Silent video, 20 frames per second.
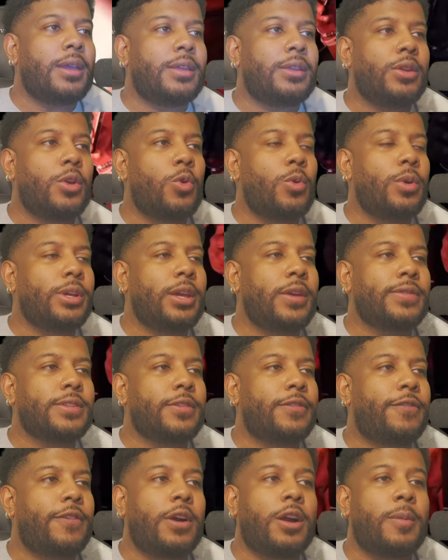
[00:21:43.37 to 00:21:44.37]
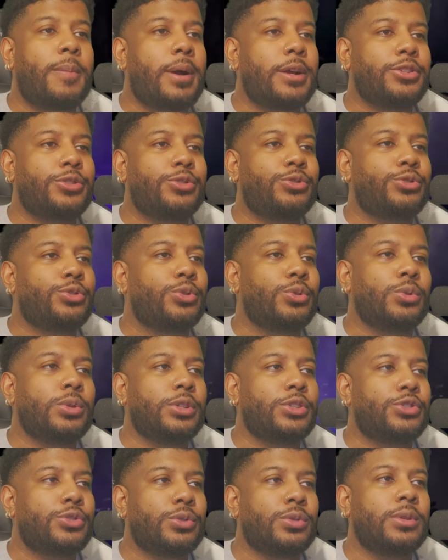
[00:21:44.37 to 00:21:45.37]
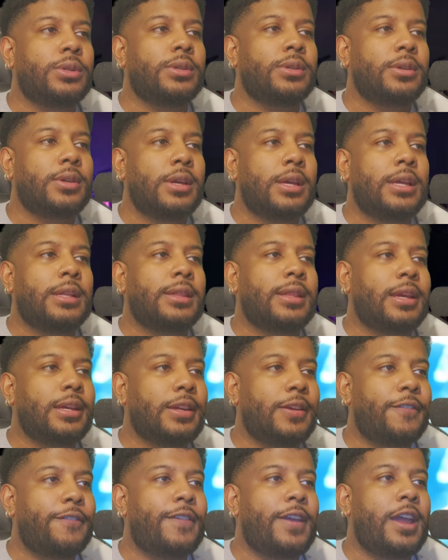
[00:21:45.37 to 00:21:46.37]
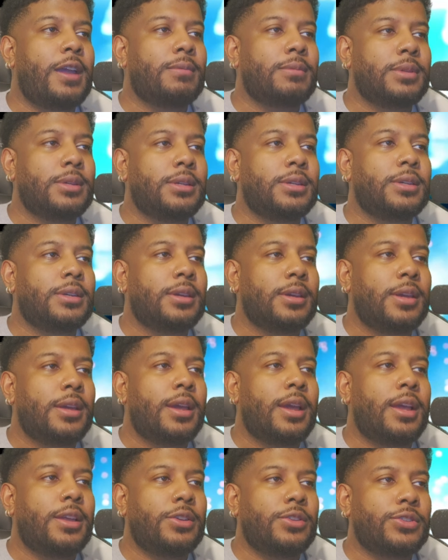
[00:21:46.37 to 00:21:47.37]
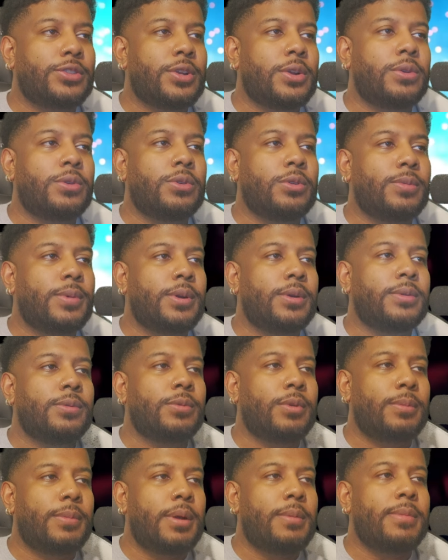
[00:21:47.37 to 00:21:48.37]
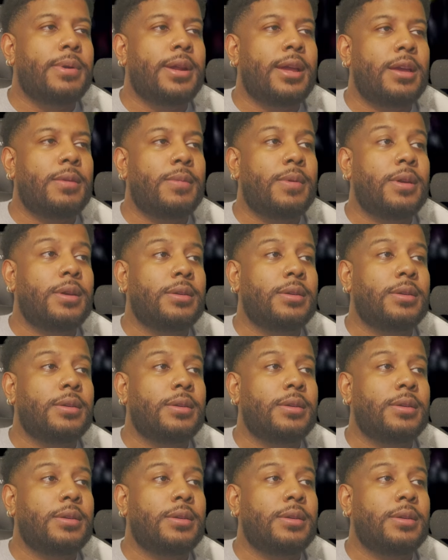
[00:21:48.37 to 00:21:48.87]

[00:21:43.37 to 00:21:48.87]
no one gives a fuck about you truly, truly. Like your family and your circle, bro. Remember that, man.